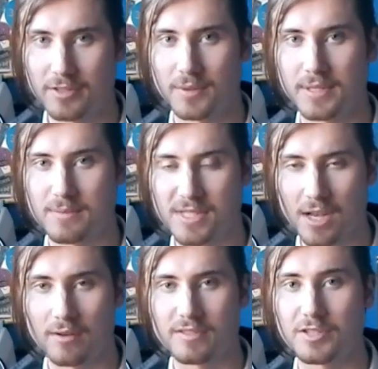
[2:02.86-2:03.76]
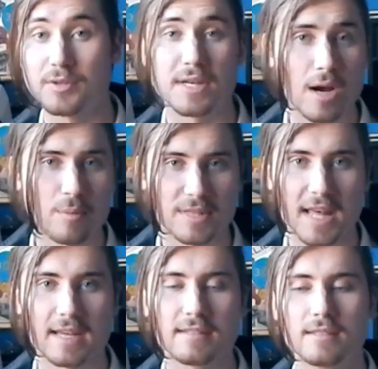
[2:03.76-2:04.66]
to do it themselves and you can help with
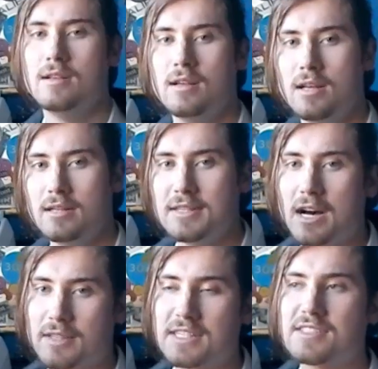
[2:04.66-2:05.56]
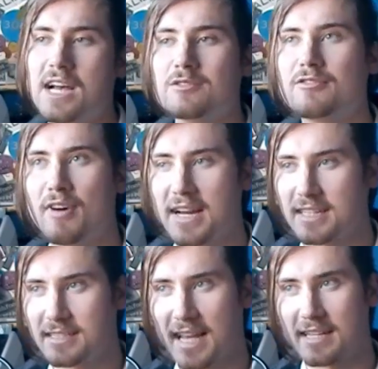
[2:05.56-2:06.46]
that. Now, that sounds fine
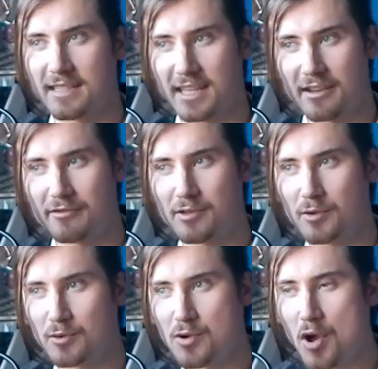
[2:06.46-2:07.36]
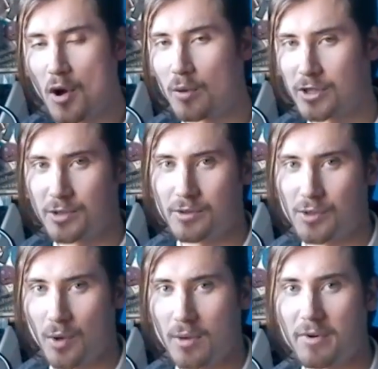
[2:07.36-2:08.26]
and dandy if you know what you
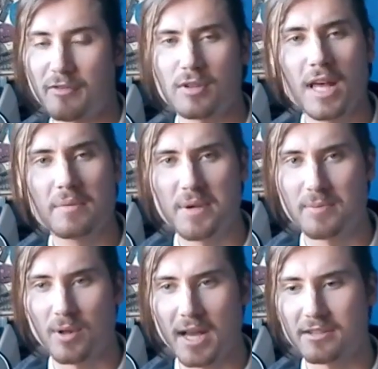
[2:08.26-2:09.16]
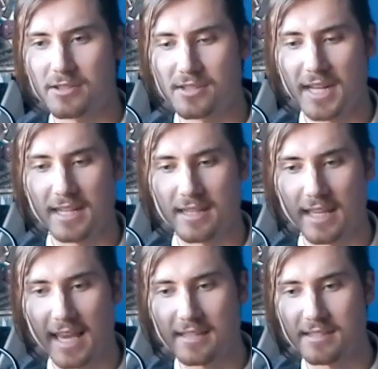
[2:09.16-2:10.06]
enjoy, but for a lot of people, I understand
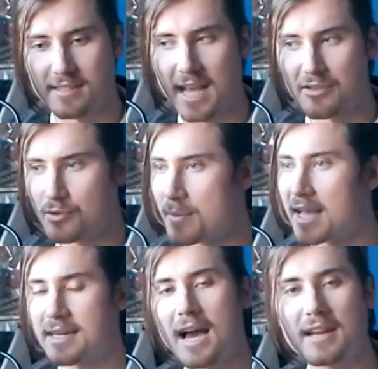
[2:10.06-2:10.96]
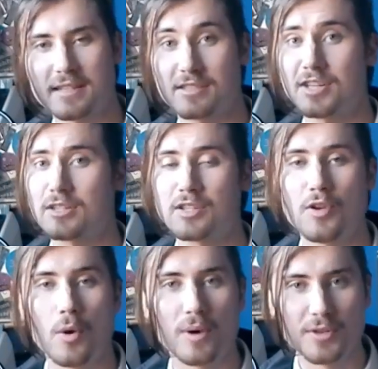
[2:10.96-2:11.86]
the case is that you may not necessarily
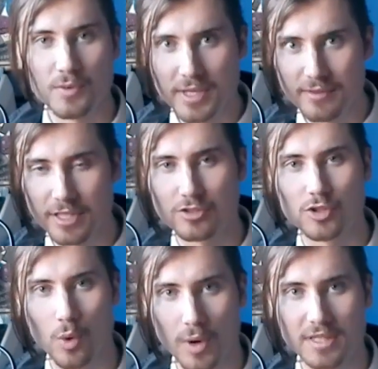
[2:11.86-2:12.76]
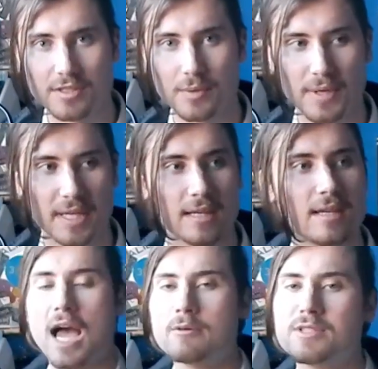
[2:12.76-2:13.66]
know what you even enjoy doing.
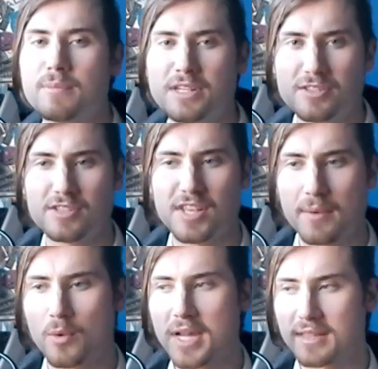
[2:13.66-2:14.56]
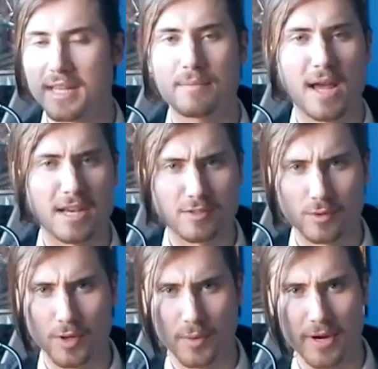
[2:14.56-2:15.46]
I was much the same way late in my high
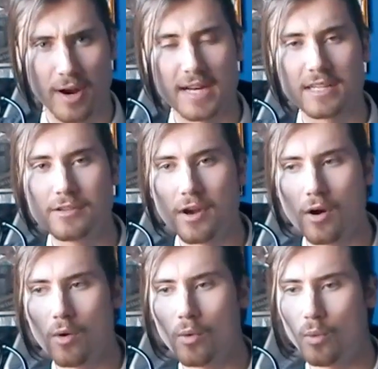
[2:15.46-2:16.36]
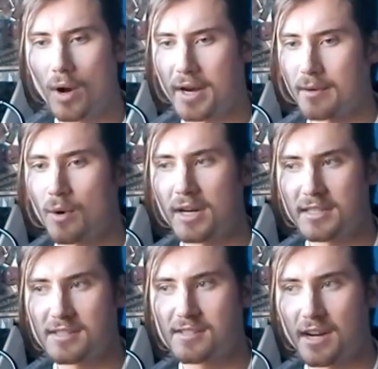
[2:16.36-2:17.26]
school career. I didn't know what I
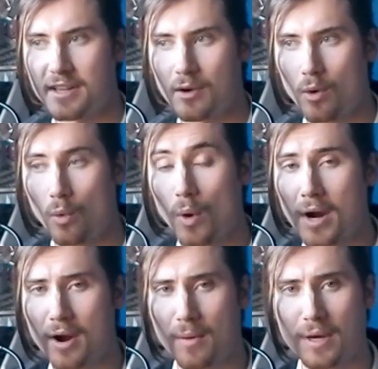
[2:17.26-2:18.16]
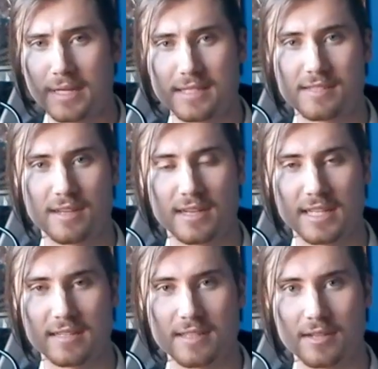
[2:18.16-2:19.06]
wanted to study or where I wanted to
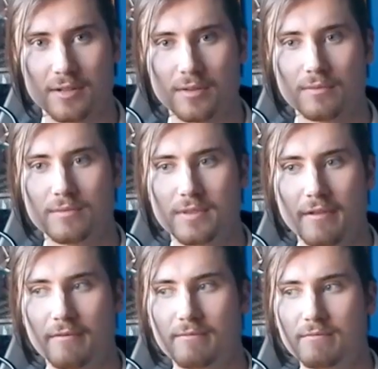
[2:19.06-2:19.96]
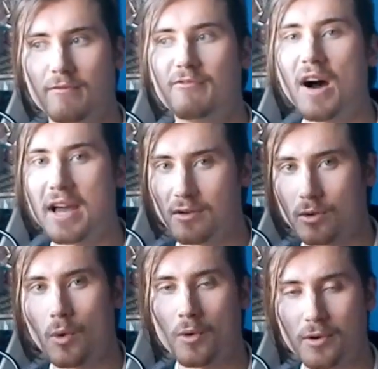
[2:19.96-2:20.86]
study until the final
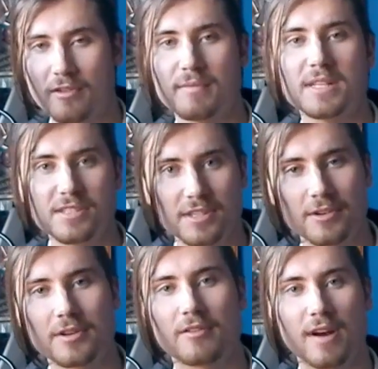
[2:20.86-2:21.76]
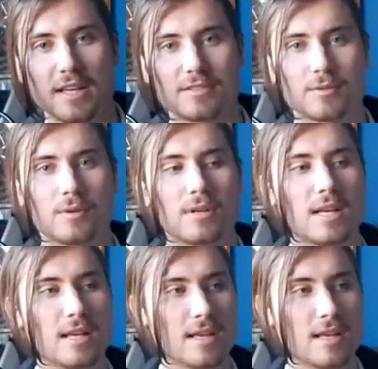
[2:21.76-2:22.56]
quarter of my senior year of high school.